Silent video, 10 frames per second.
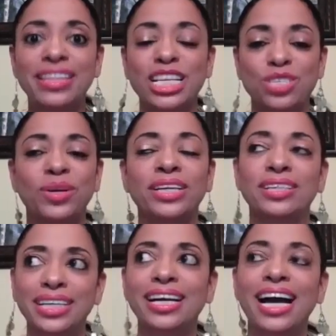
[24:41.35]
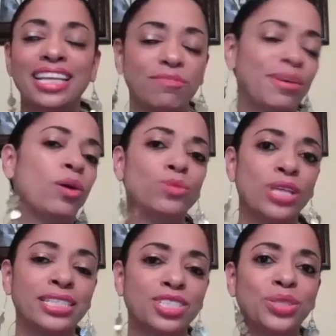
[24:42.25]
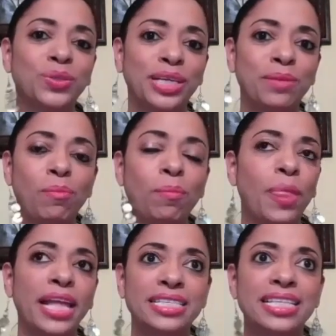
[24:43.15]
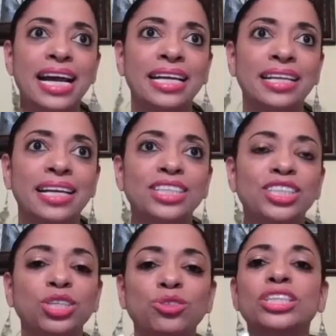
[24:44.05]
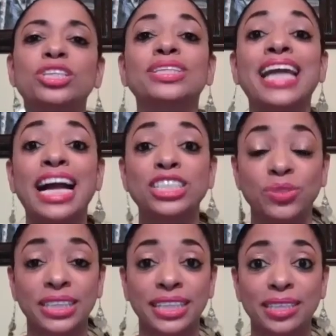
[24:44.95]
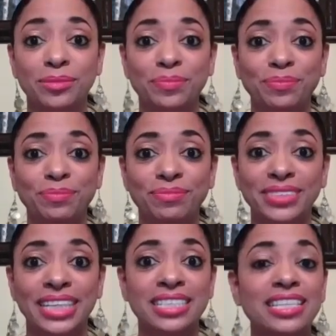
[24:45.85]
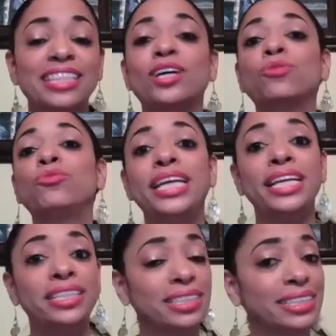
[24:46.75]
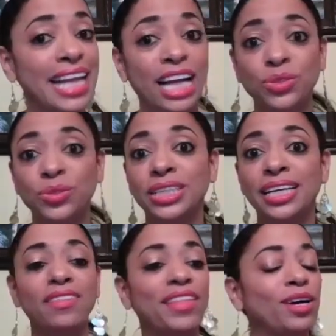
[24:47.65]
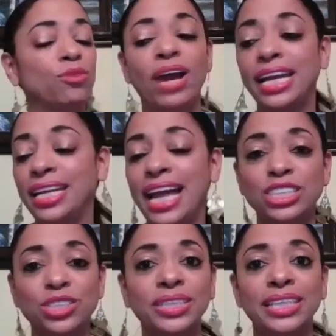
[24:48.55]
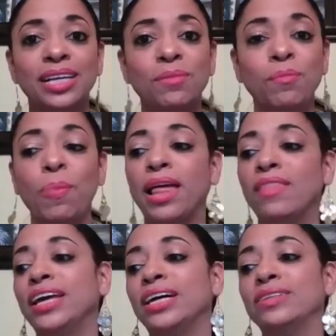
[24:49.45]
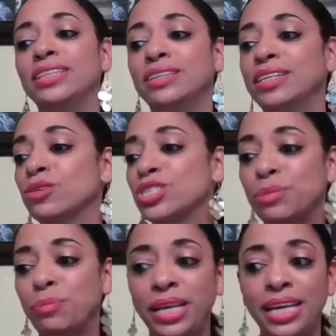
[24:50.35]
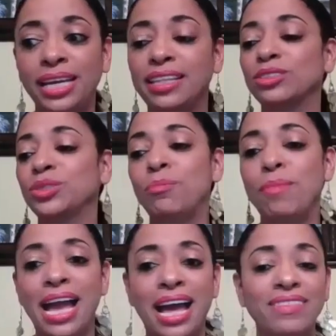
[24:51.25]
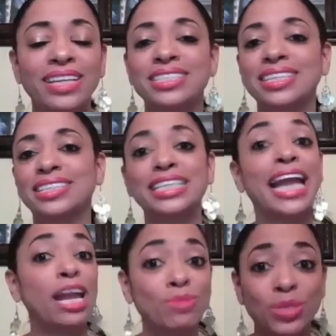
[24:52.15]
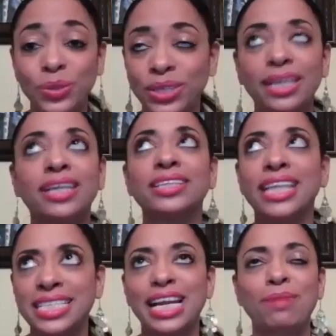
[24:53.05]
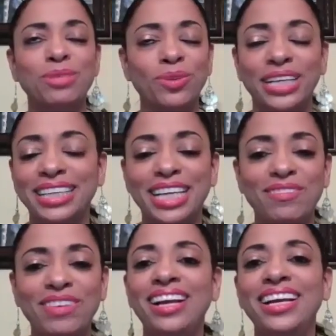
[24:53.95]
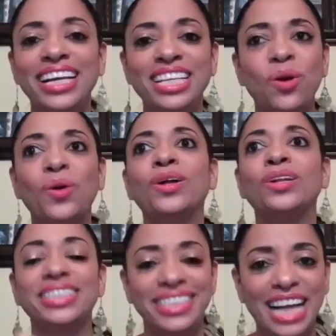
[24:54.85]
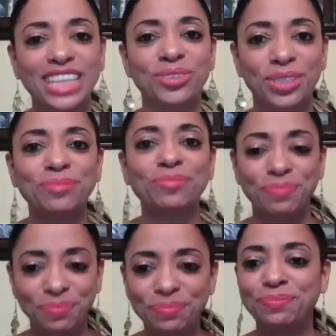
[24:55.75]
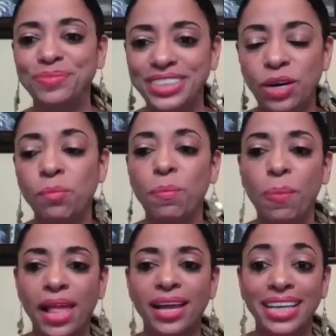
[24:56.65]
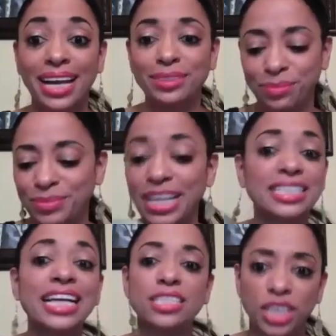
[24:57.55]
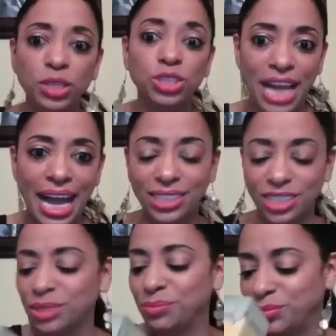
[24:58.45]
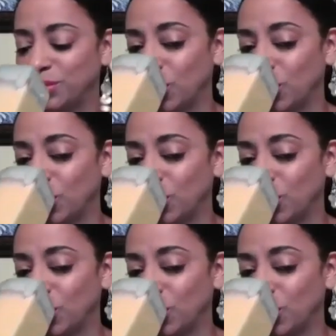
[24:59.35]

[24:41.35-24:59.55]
And that's what I love about unschooling, is that children learn naturally. They'll read naturally, they'll write naturally, They'll speak, they'll do math. It's game schooling, lots of game schooling I love. It's all natural. So yeah, that's a huge challenge.